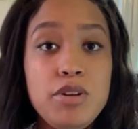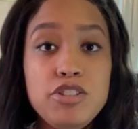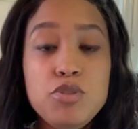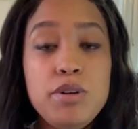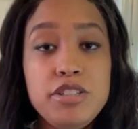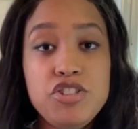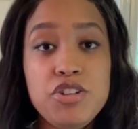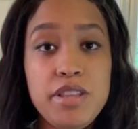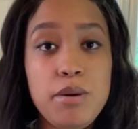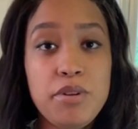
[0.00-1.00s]
I just wanted to
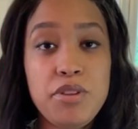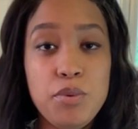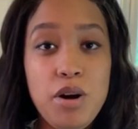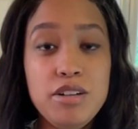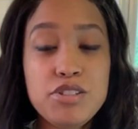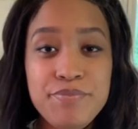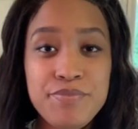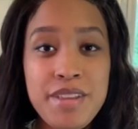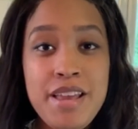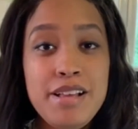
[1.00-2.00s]
share that with you all.
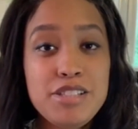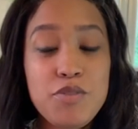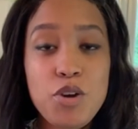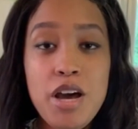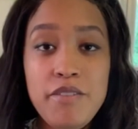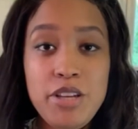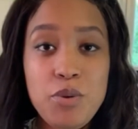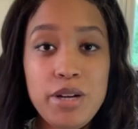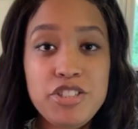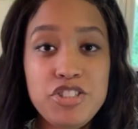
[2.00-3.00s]
So if y'all have
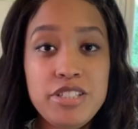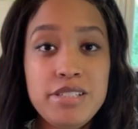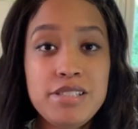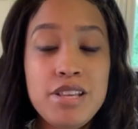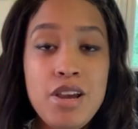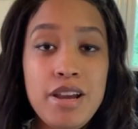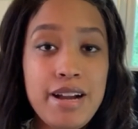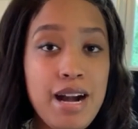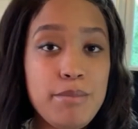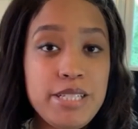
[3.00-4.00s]
any questions,
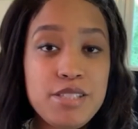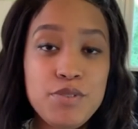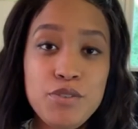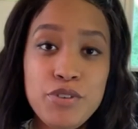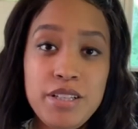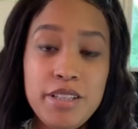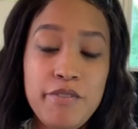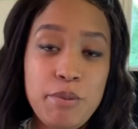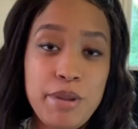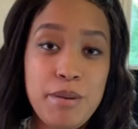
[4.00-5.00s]
comments, feel free to
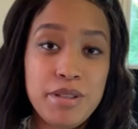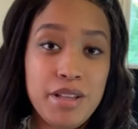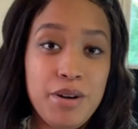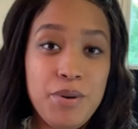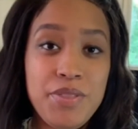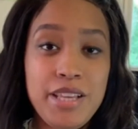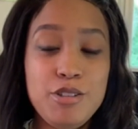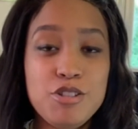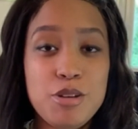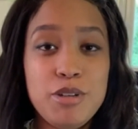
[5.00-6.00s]
leave them down below.
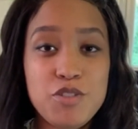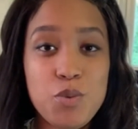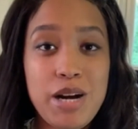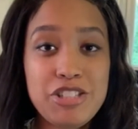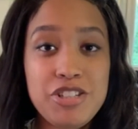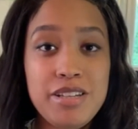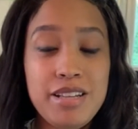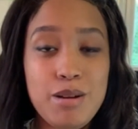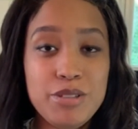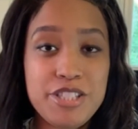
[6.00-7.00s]
Thank you so much for watching,
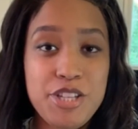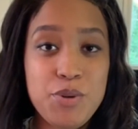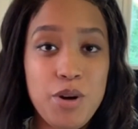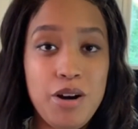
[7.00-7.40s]
and I will see you